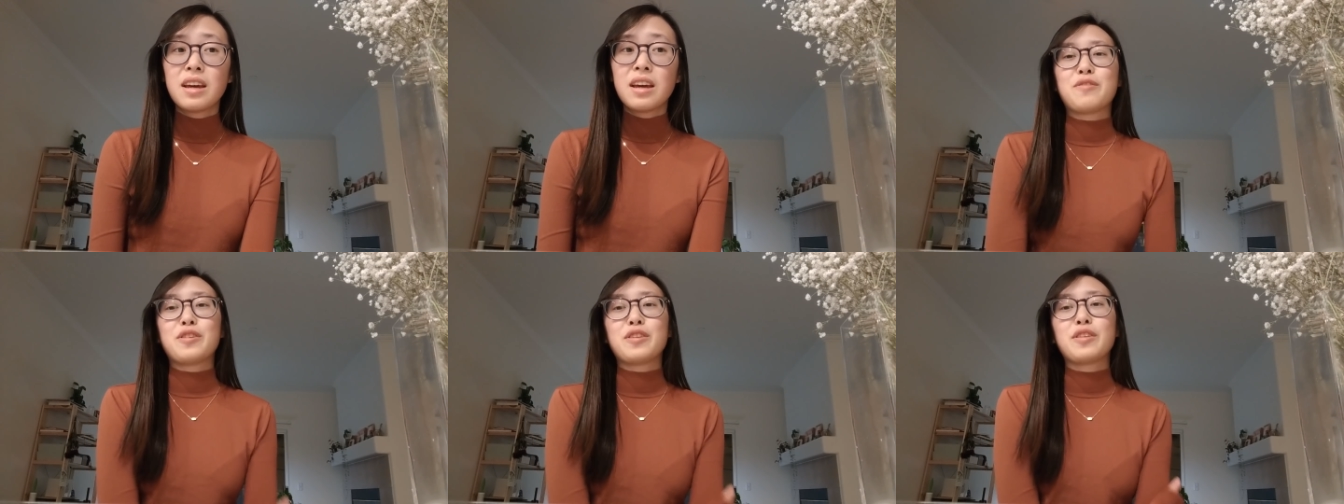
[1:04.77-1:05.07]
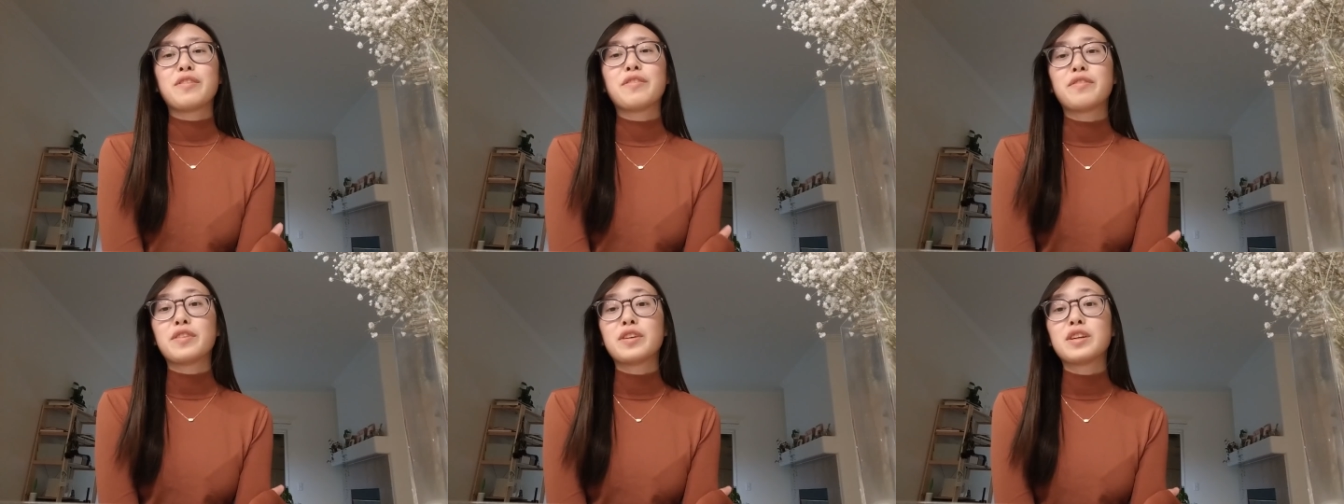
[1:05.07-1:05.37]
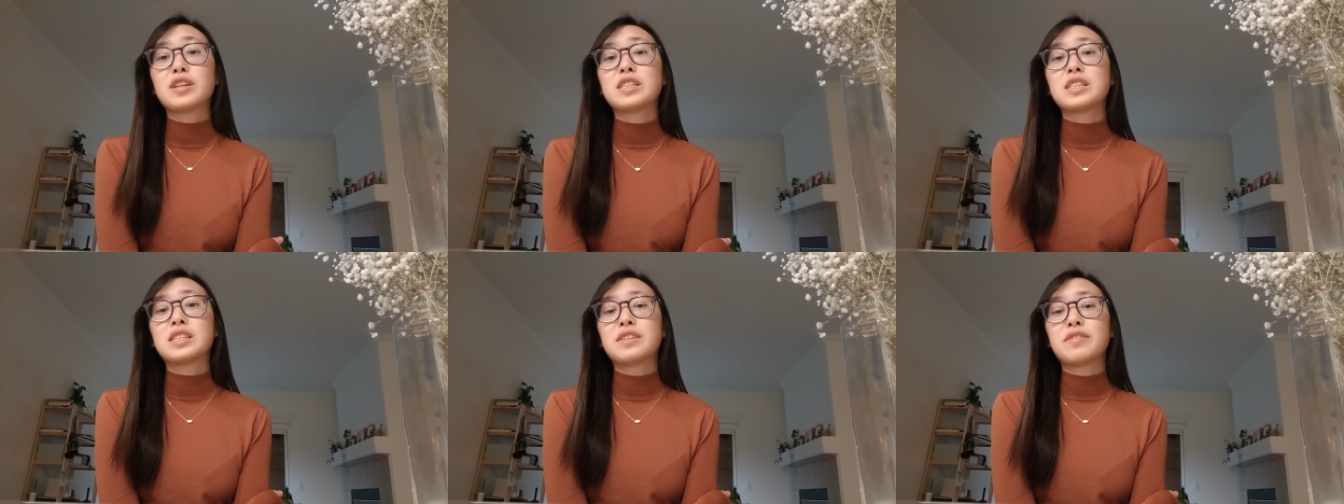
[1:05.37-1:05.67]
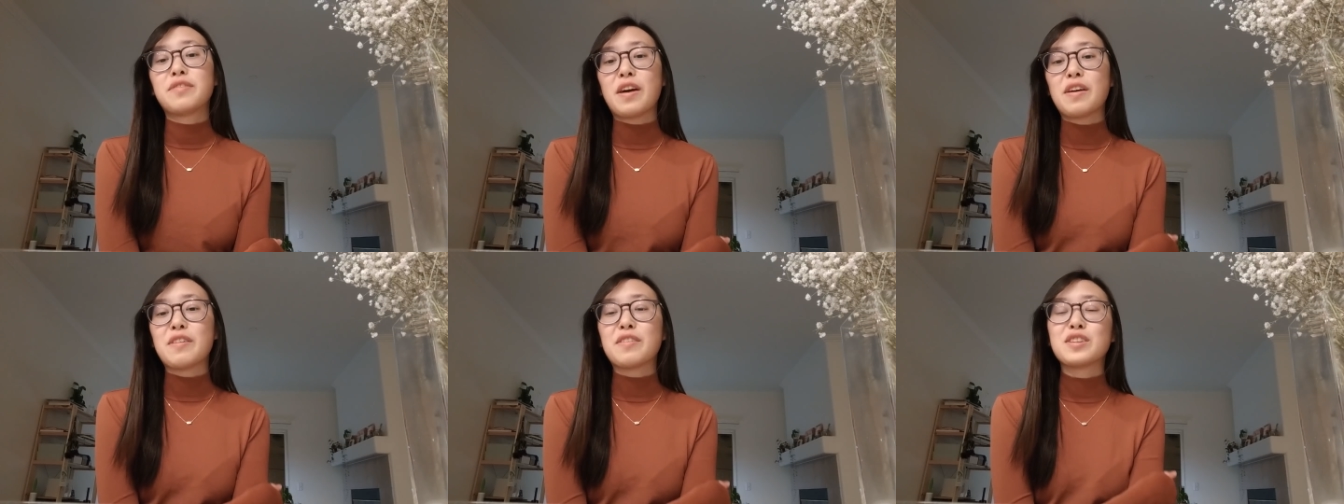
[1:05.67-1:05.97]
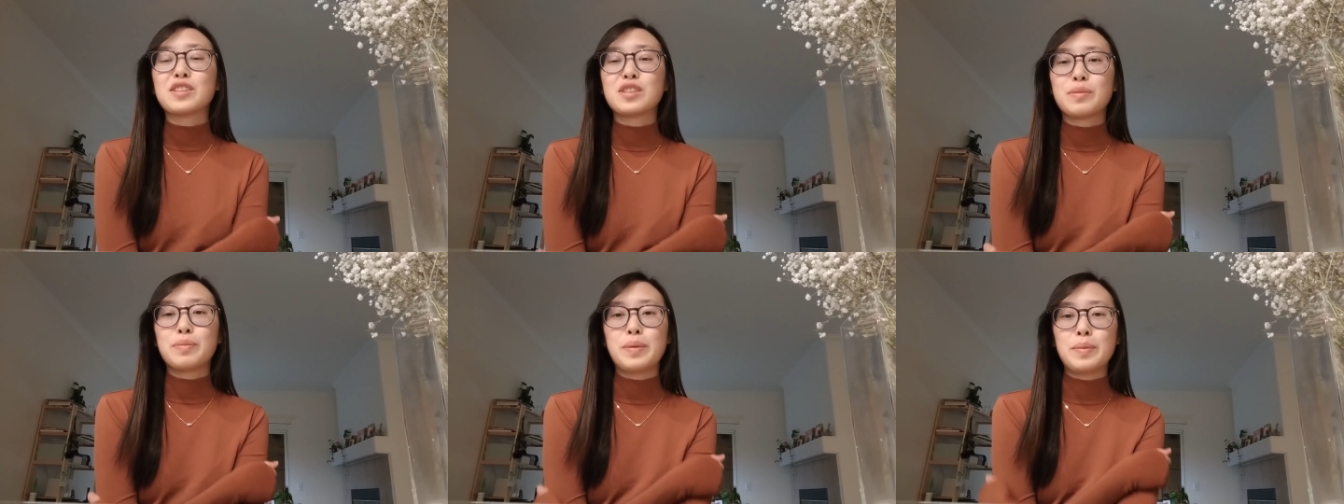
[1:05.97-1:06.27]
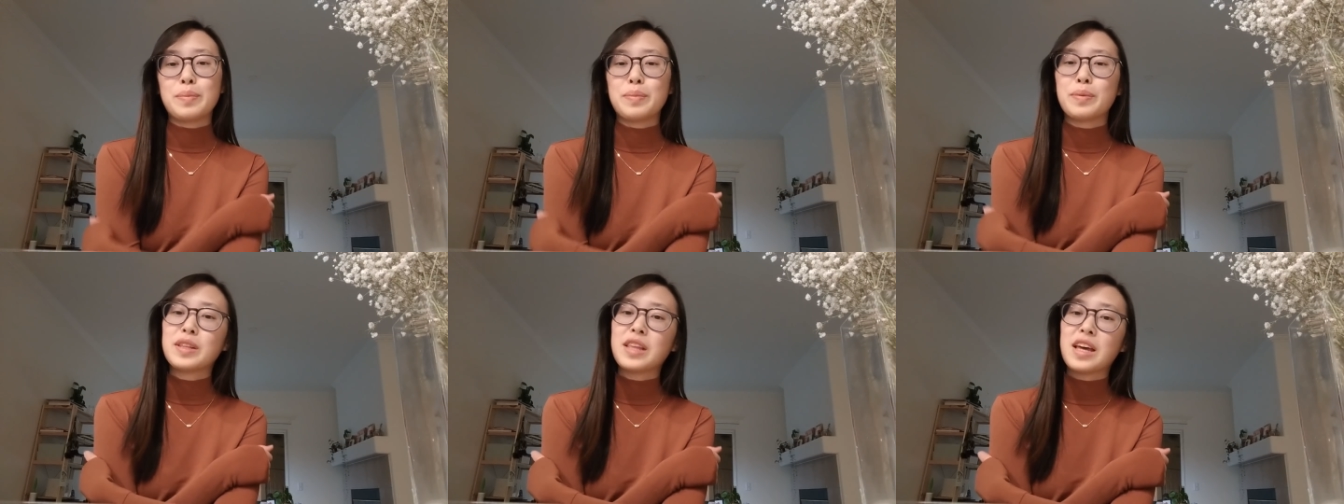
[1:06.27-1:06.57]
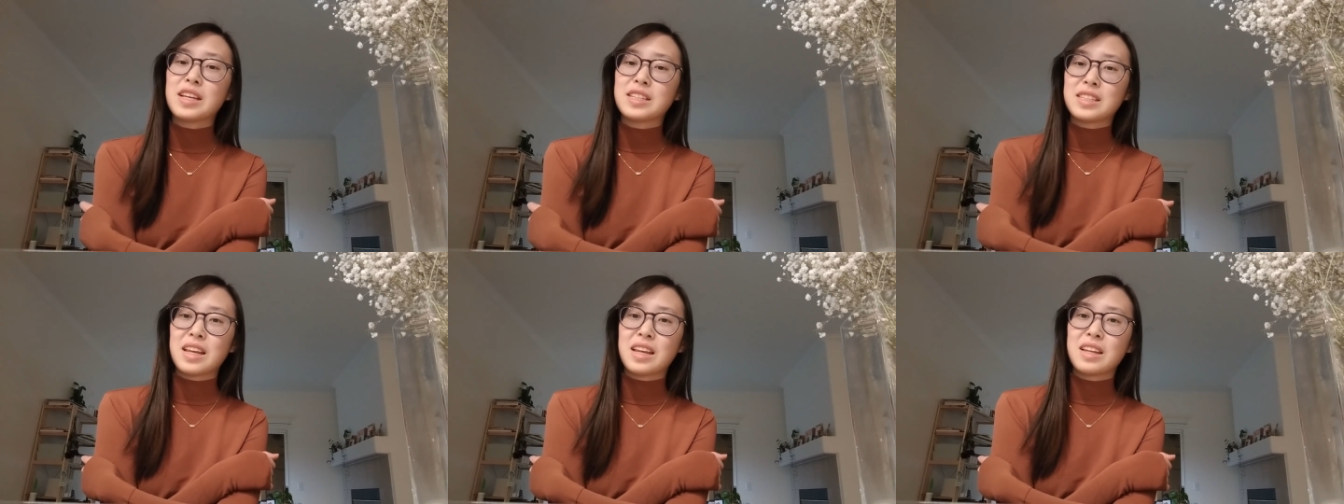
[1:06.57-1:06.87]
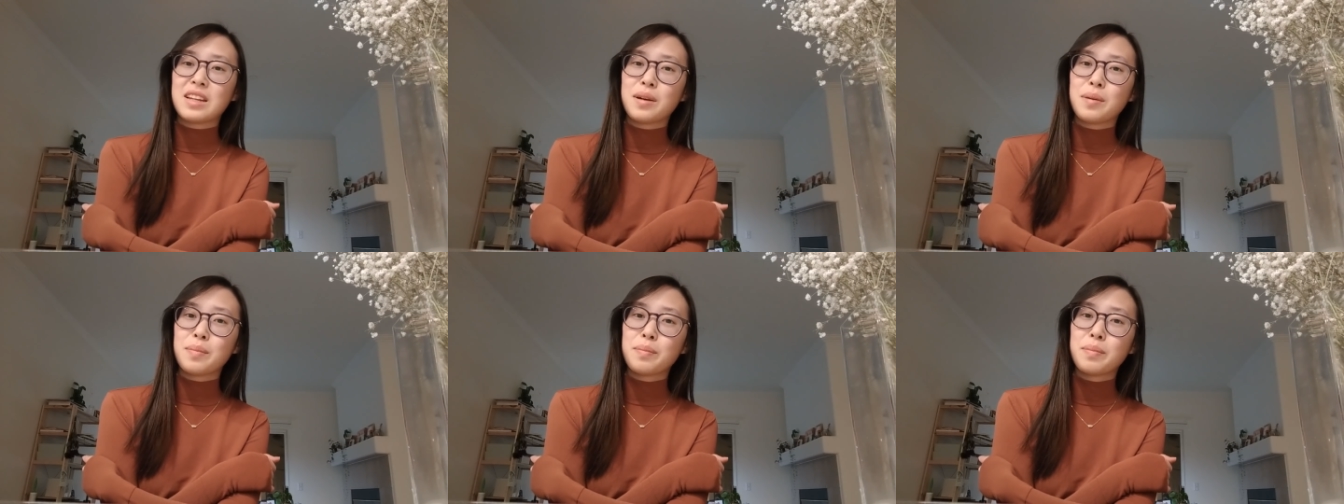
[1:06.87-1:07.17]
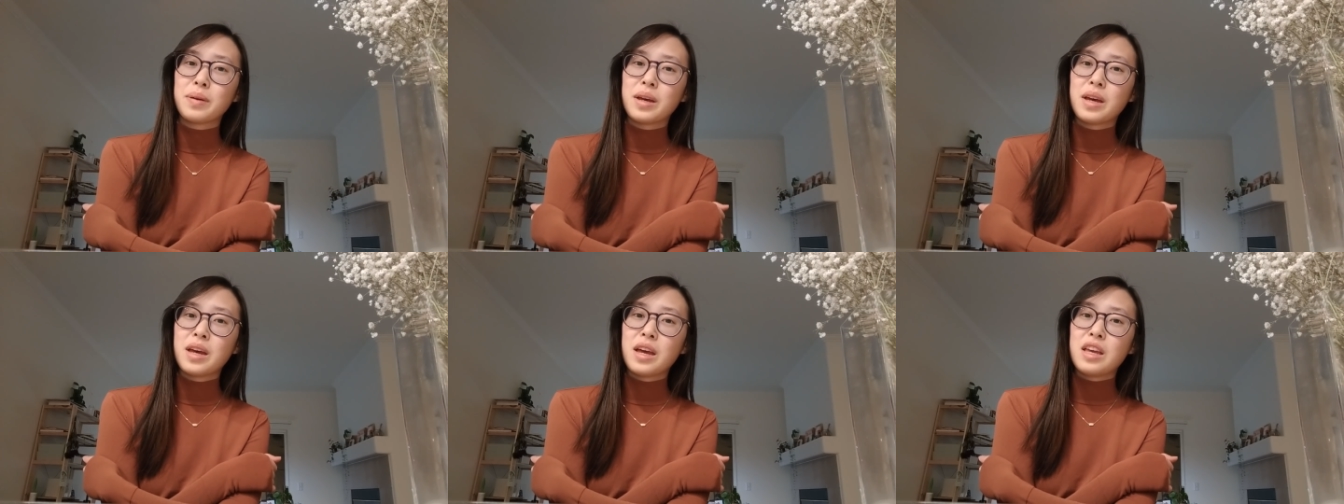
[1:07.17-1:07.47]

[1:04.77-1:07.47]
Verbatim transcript: For the first five hundred people that sign up